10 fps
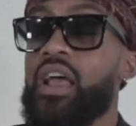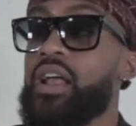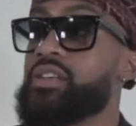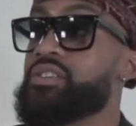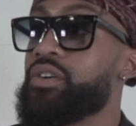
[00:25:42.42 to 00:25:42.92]

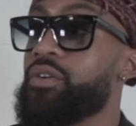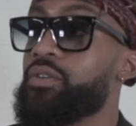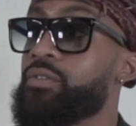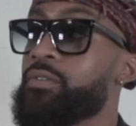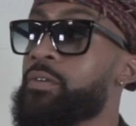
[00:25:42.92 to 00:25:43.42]
And
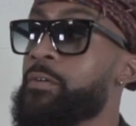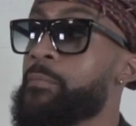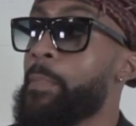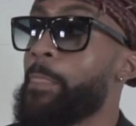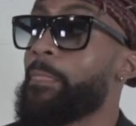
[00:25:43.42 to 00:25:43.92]
so
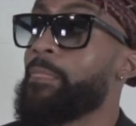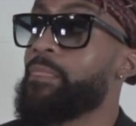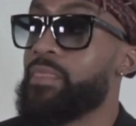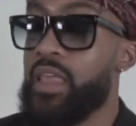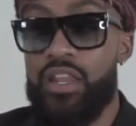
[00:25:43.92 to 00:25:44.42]

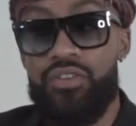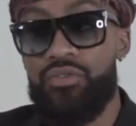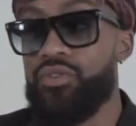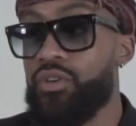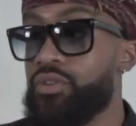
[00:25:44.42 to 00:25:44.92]
then
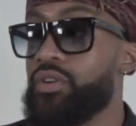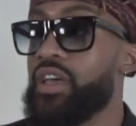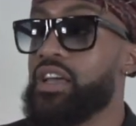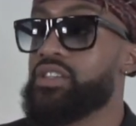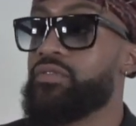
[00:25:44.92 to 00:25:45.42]
you'll
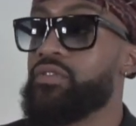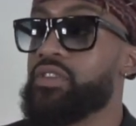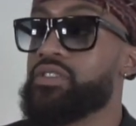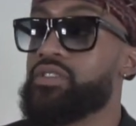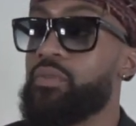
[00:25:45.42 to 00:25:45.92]
catch, if you
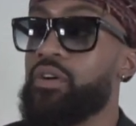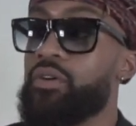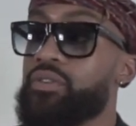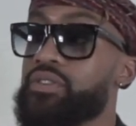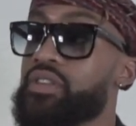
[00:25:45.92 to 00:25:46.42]
listen to my
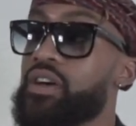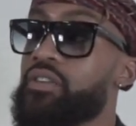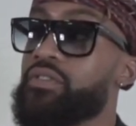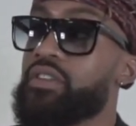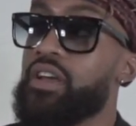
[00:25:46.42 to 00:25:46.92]
older
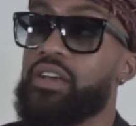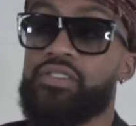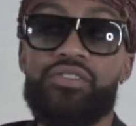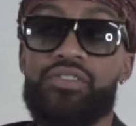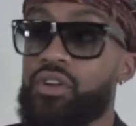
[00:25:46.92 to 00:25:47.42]
stuff, I
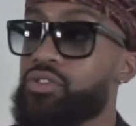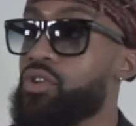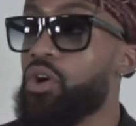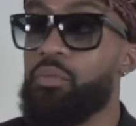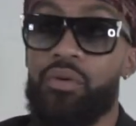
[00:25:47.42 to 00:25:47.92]
just start
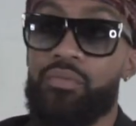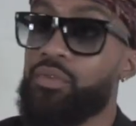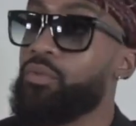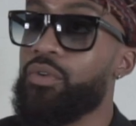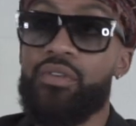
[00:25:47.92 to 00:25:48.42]
talking about
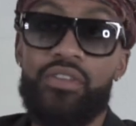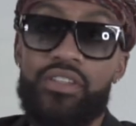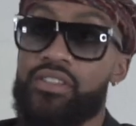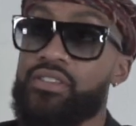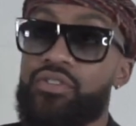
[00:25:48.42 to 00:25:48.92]
more worldly,